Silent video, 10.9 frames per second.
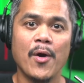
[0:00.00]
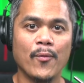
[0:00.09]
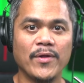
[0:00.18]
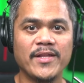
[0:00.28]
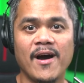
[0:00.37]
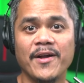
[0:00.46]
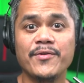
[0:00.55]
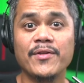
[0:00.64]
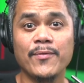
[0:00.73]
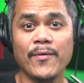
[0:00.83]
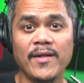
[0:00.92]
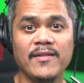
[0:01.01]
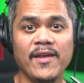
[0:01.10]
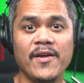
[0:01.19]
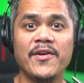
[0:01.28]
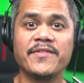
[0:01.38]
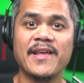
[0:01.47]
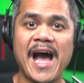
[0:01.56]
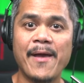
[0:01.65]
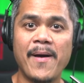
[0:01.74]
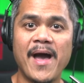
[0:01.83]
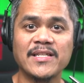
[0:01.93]
with the 120 Hz high
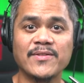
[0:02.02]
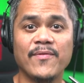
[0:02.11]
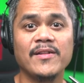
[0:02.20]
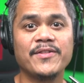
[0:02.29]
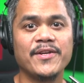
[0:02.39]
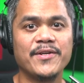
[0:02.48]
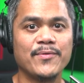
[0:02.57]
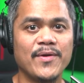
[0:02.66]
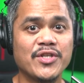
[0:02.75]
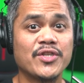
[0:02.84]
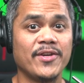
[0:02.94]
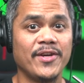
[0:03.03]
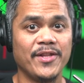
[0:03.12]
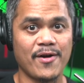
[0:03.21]
pass filter switch turned